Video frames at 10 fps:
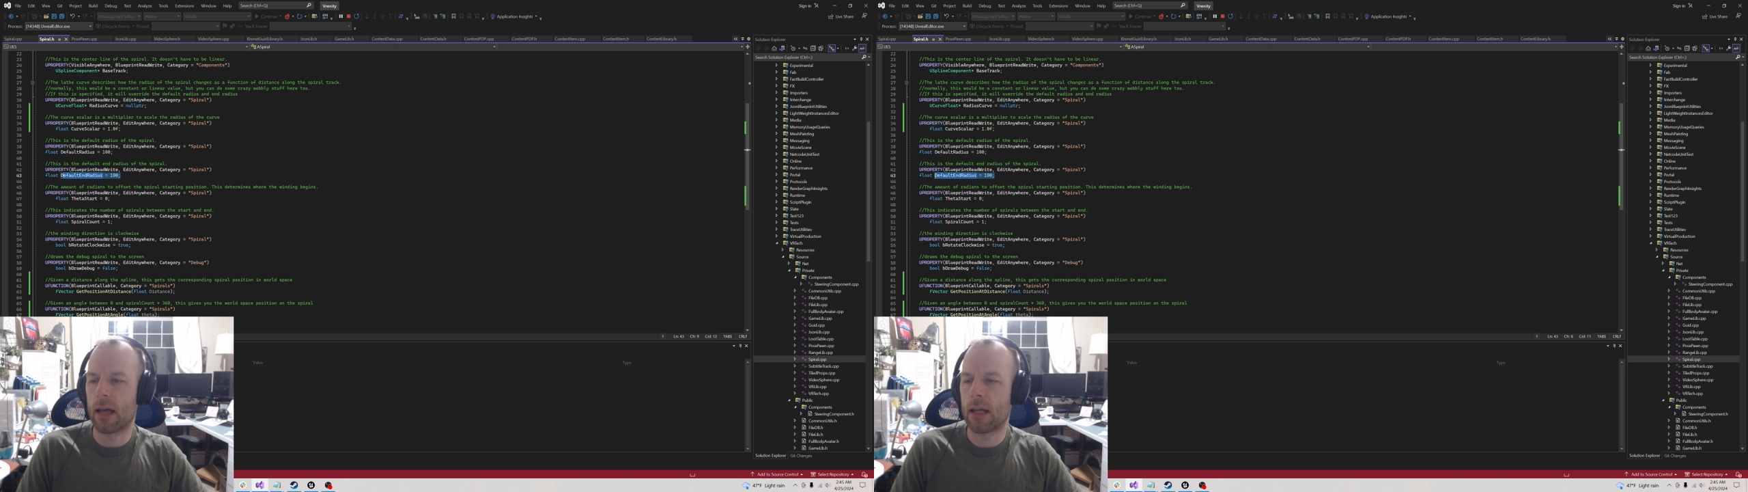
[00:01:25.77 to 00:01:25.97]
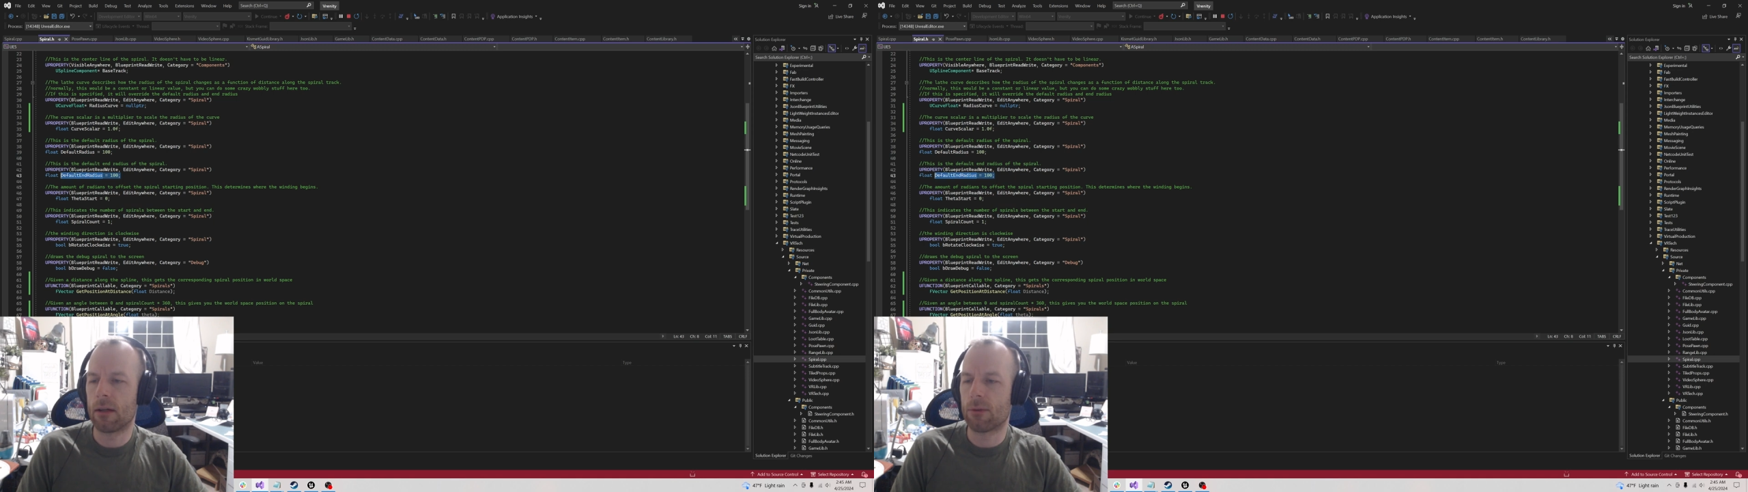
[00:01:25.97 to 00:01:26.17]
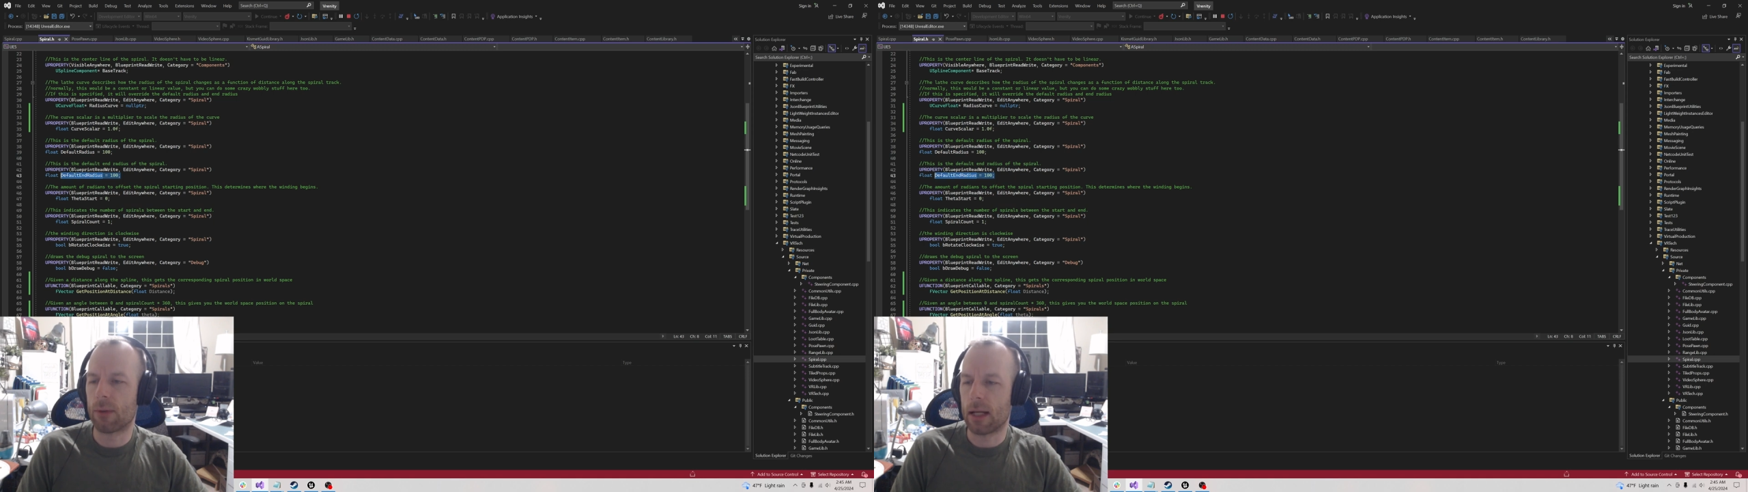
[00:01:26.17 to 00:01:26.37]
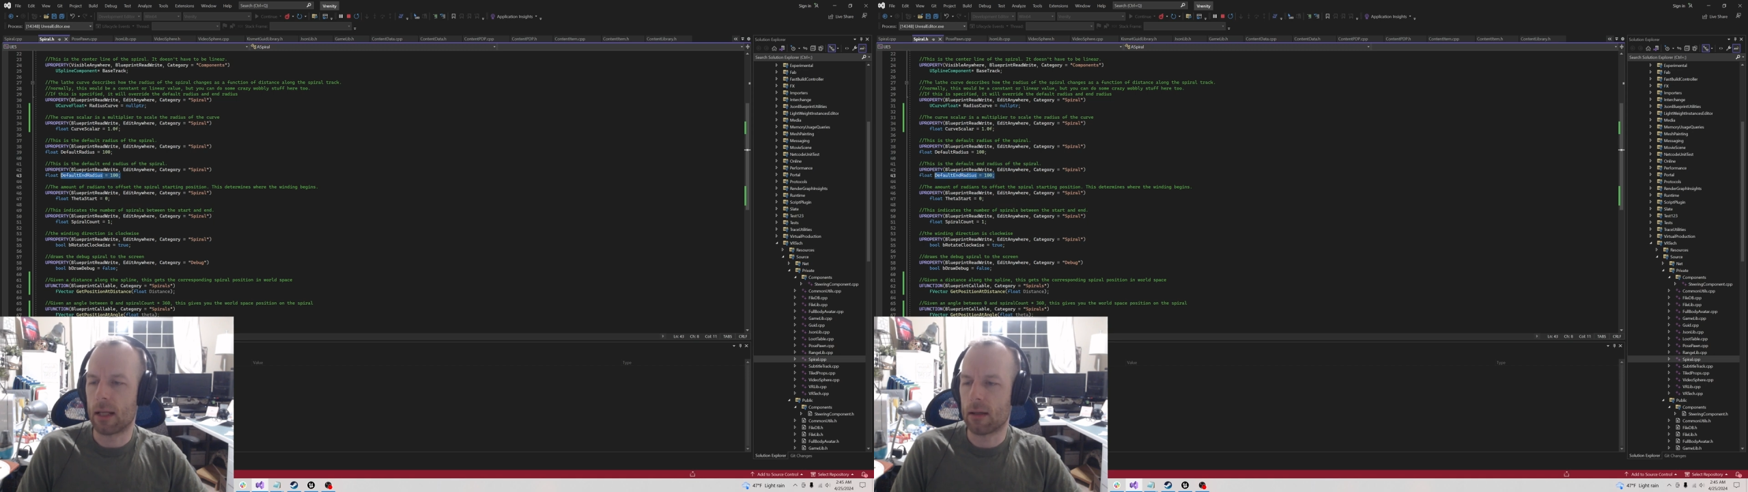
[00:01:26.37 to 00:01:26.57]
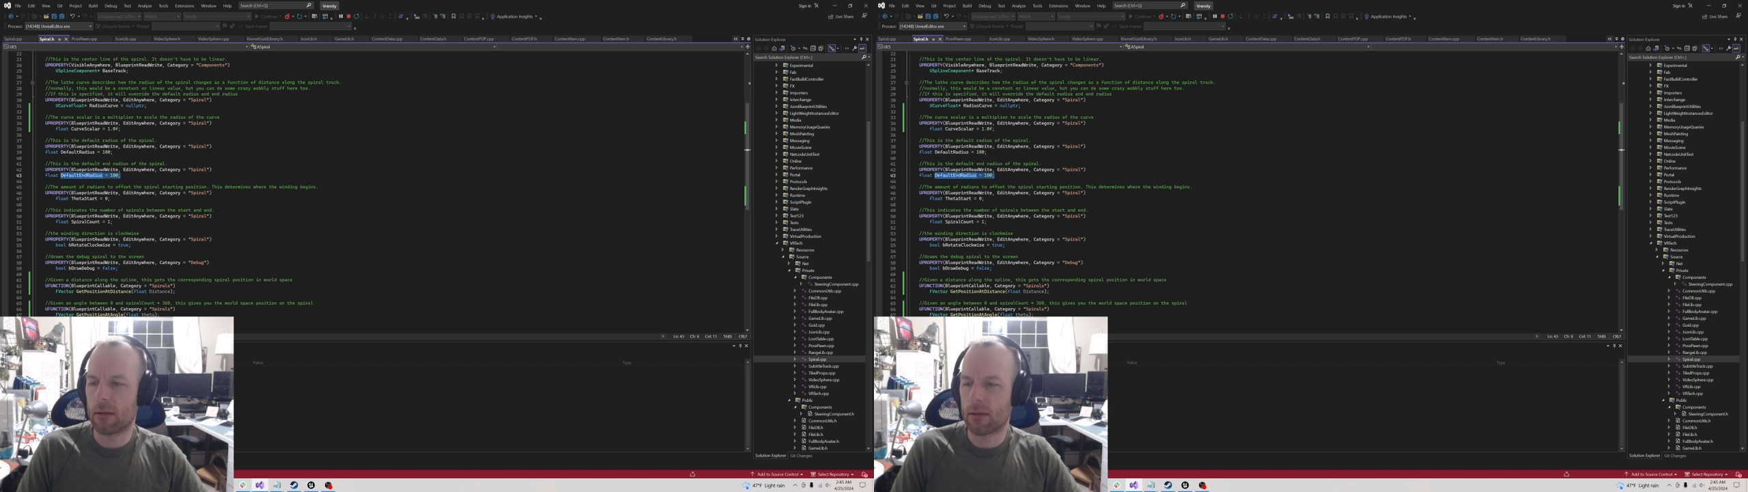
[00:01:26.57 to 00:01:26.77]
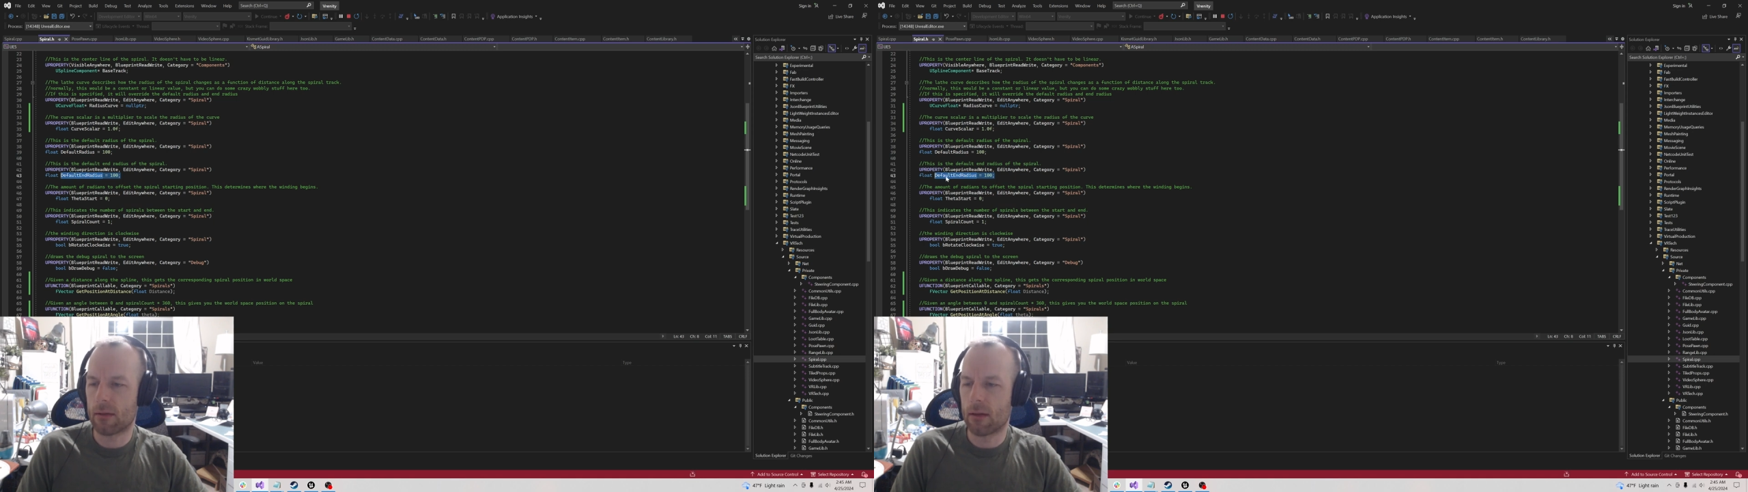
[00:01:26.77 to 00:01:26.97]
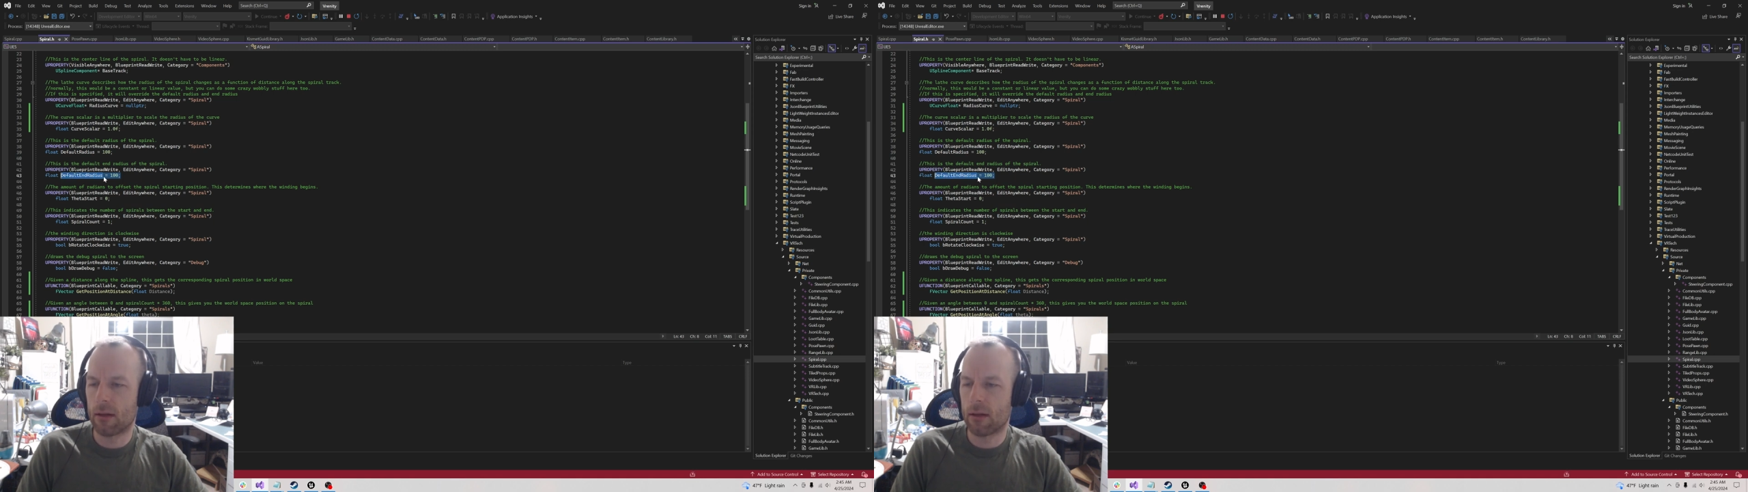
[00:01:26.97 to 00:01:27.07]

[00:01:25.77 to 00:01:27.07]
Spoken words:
end radius,